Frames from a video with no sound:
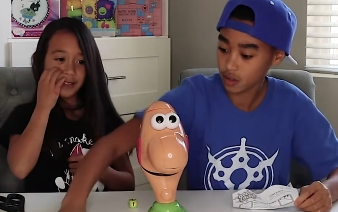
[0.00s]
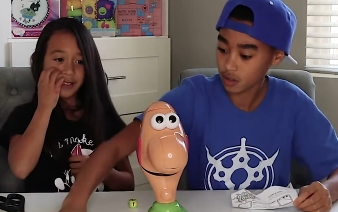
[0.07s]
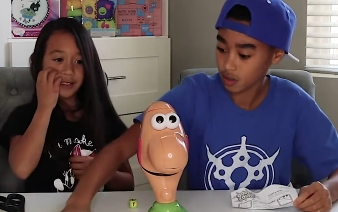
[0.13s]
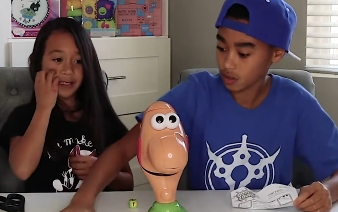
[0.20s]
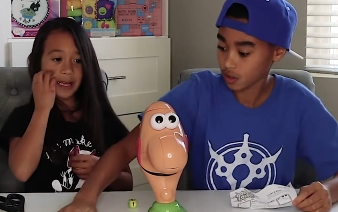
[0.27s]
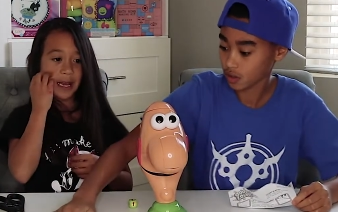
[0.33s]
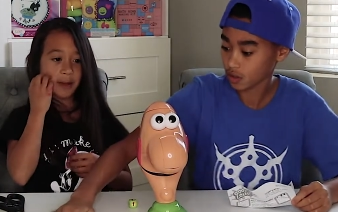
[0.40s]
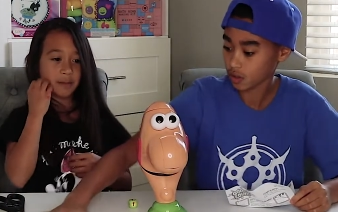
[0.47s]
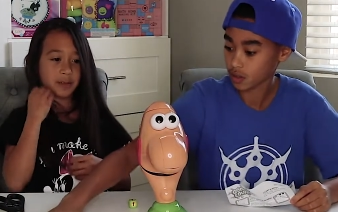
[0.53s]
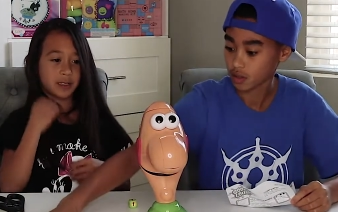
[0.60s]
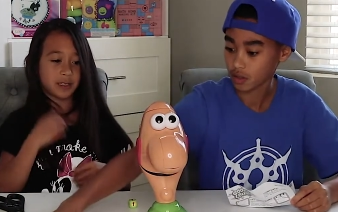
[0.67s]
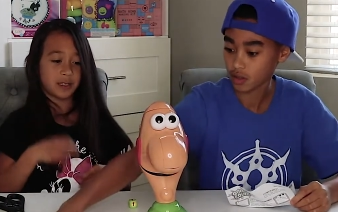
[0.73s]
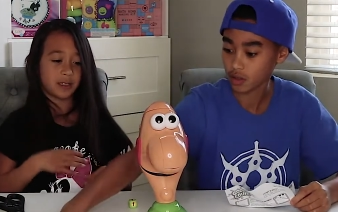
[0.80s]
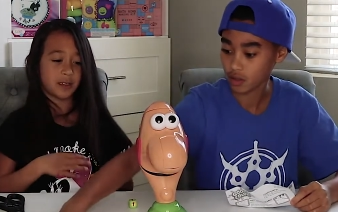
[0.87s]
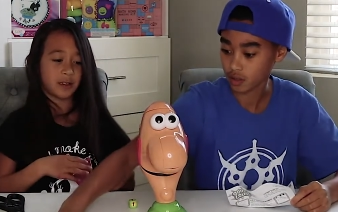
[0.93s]
Speaker 1: This game
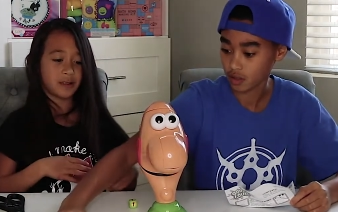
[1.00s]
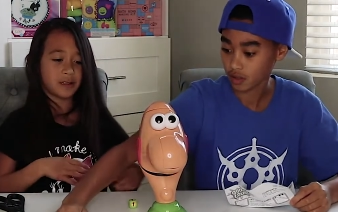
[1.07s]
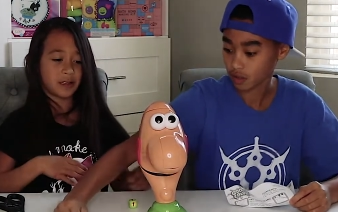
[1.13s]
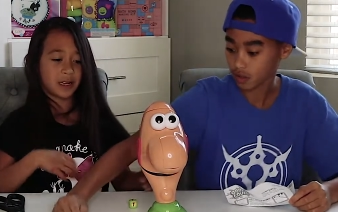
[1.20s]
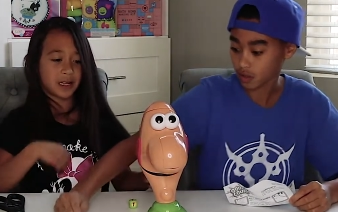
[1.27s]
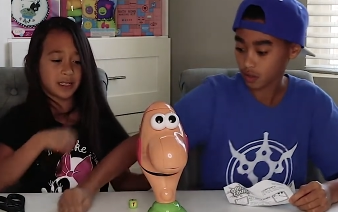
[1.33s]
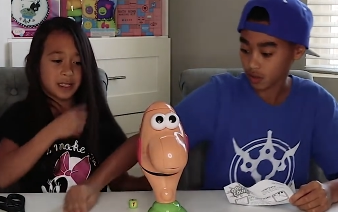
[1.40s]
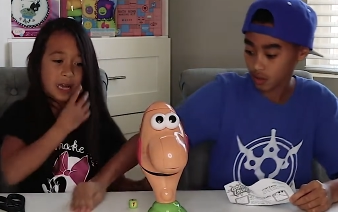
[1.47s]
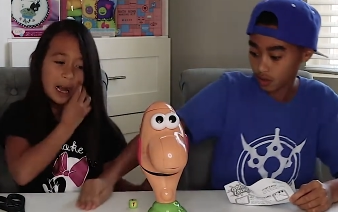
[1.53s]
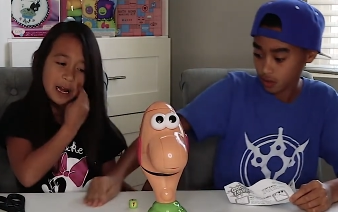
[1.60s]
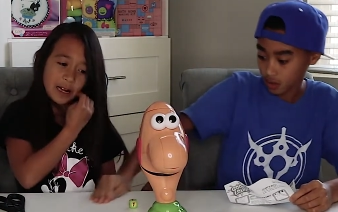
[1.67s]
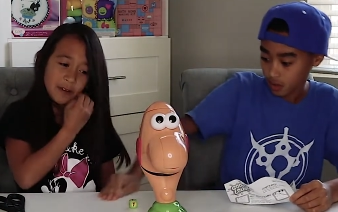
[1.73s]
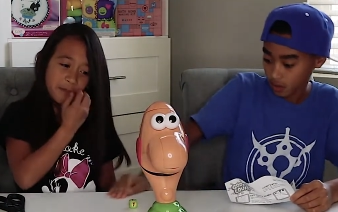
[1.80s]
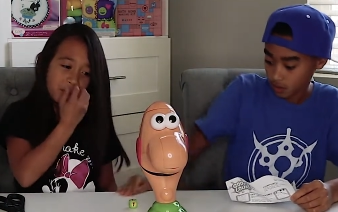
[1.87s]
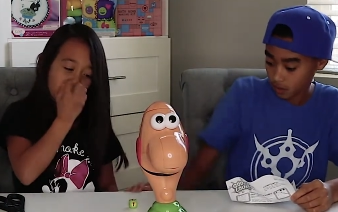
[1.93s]
is
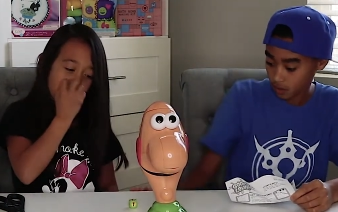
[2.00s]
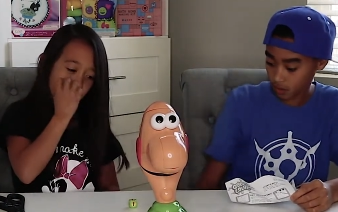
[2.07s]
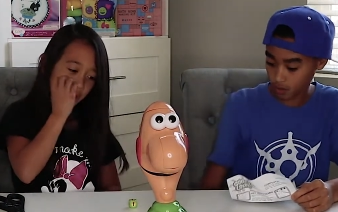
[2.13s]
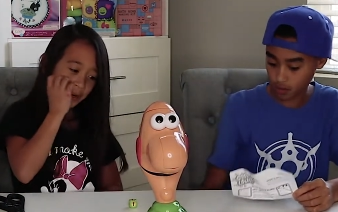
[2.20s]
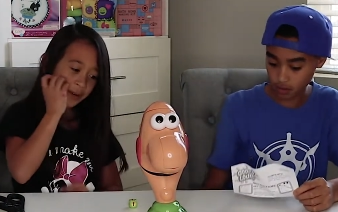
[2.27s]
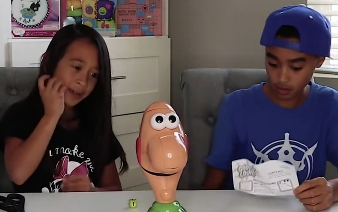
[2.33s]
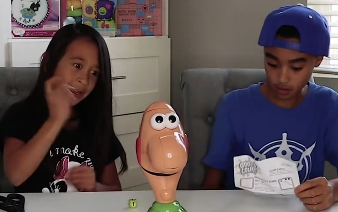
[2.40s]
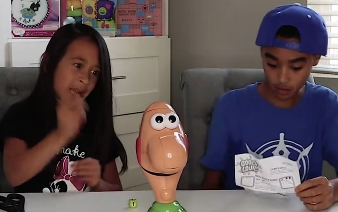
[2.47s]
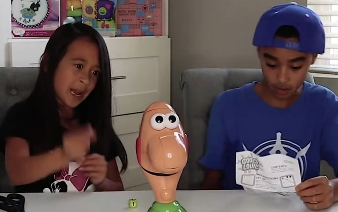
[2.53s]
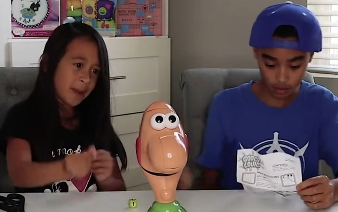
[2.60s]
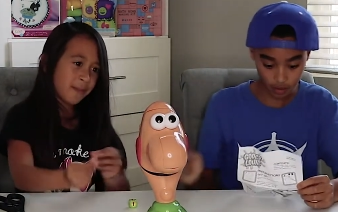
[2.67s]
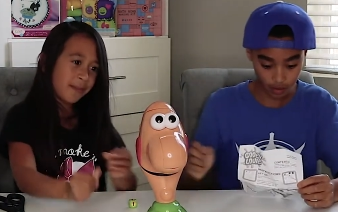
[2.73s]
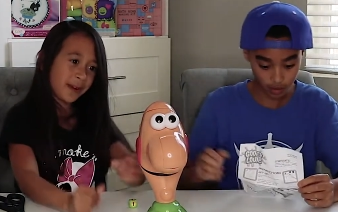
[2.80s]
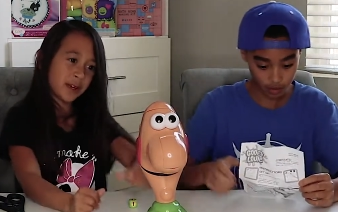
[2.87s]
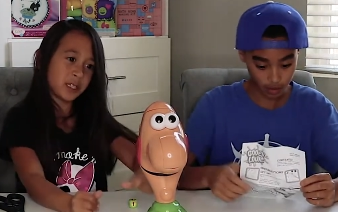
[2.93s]
kind of a weird
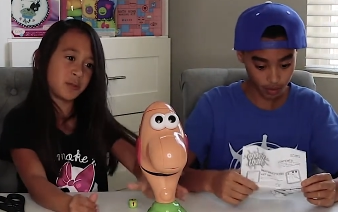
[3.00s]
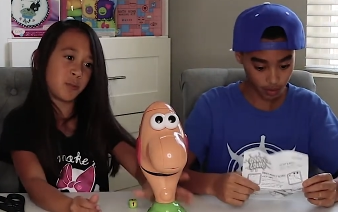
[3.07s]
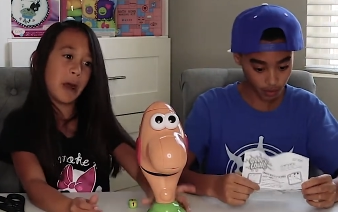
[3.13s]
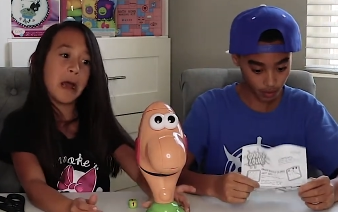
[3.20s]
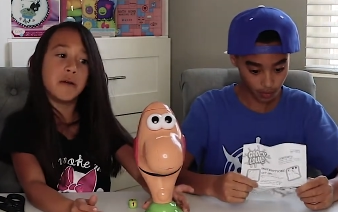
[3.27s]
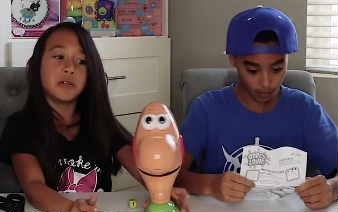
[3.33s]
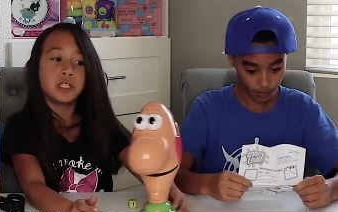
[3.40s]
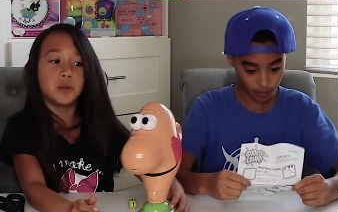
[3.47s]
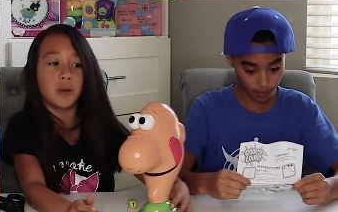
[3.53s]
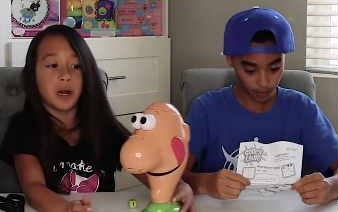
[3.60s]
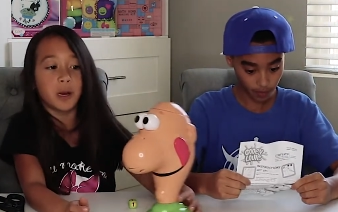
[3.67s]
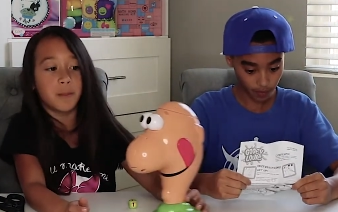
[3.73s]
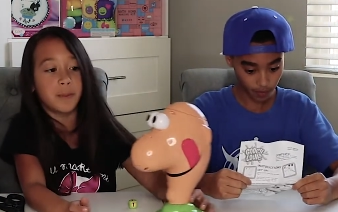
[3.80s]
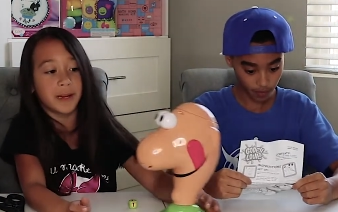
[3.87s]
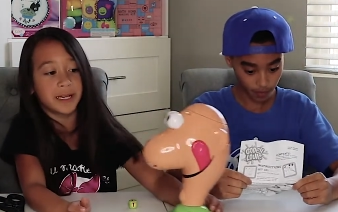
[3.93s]
game because why would you
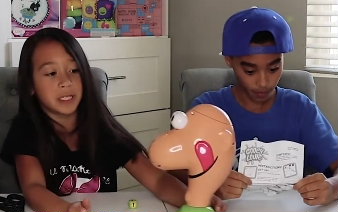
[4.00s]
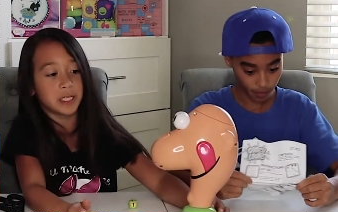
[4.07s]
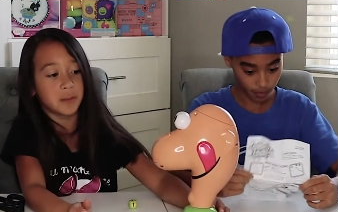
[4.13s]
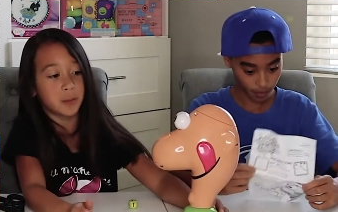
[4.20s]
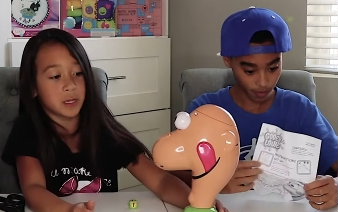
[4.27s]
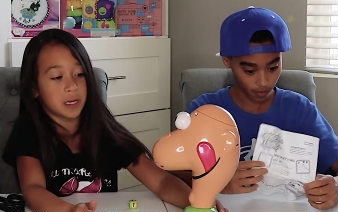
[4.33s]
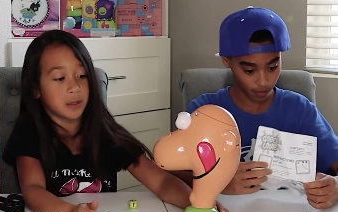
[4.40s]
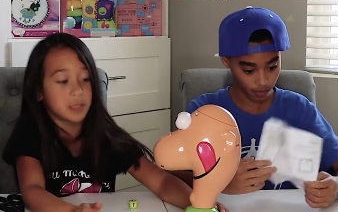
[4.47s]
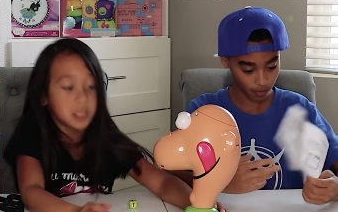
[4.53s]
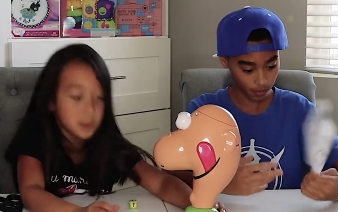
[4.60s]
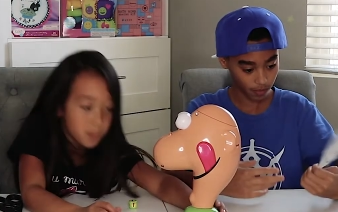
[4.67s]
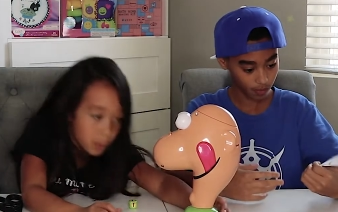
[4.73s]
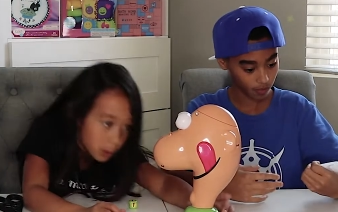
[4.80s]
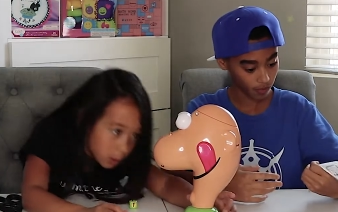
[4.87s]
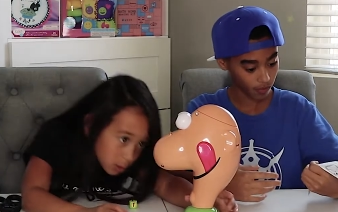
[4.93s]
want to pick someone else's
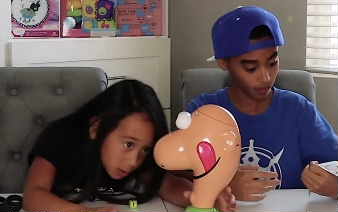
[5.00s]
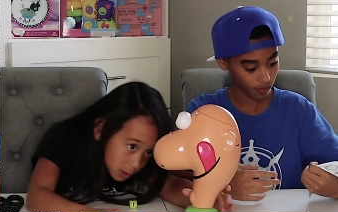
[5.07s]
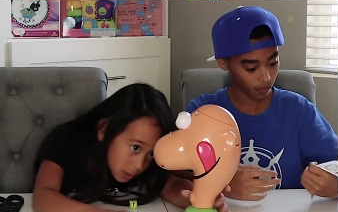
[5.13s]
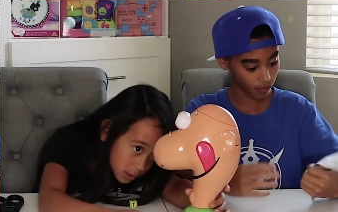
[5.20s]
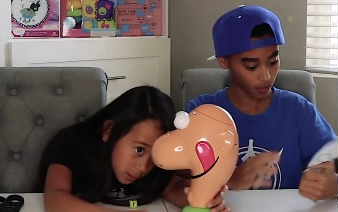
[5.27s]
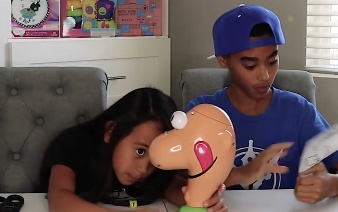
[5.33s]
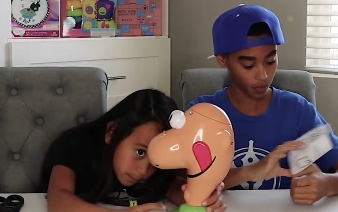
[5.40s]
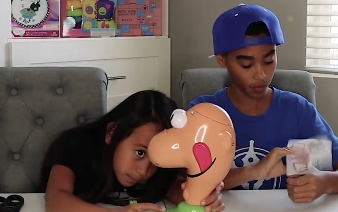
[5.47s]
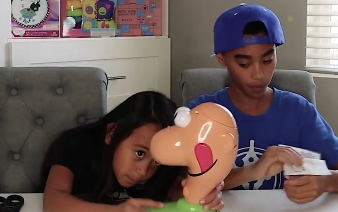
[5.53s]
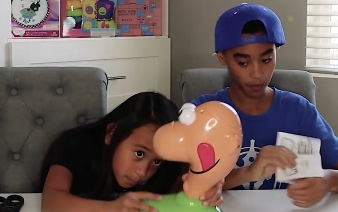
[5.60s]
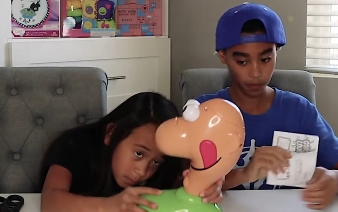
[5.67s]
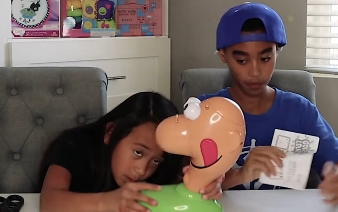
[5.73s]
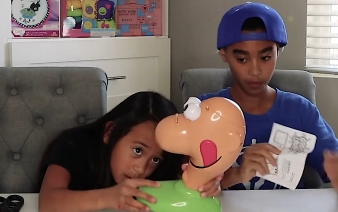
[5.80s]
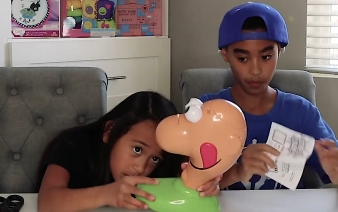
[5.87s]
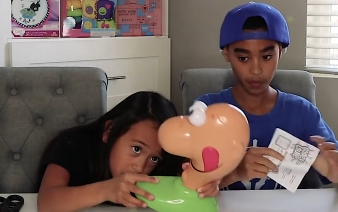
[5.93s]
boogers?
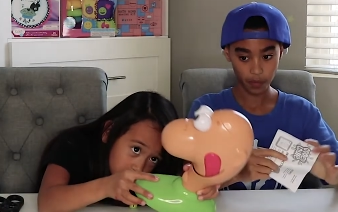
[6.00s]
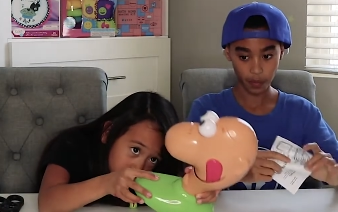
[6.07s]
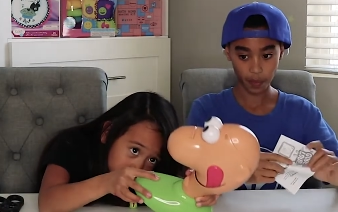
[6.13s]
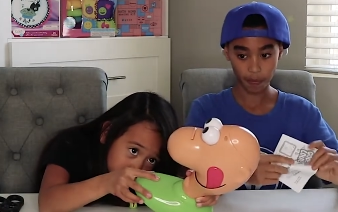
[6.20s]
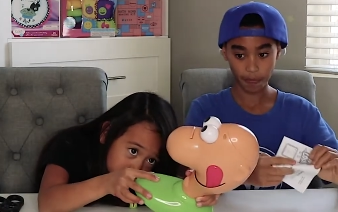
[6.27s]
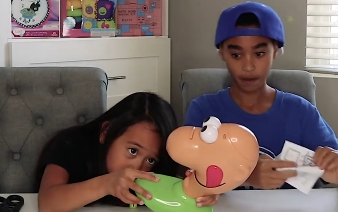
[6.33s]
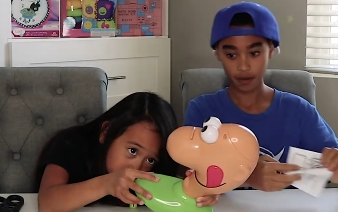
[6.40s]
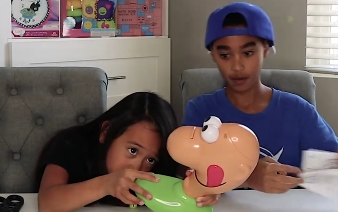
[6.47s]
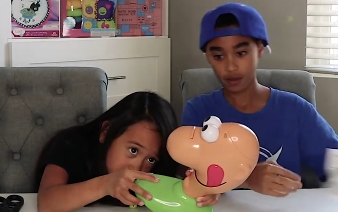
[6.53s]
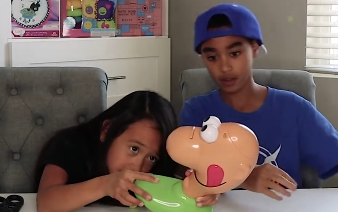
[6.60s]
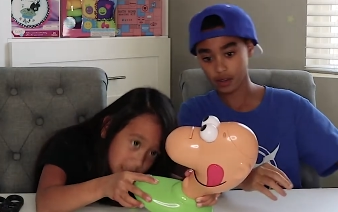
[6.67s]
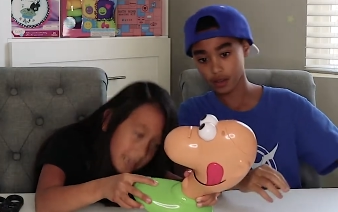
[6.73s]
This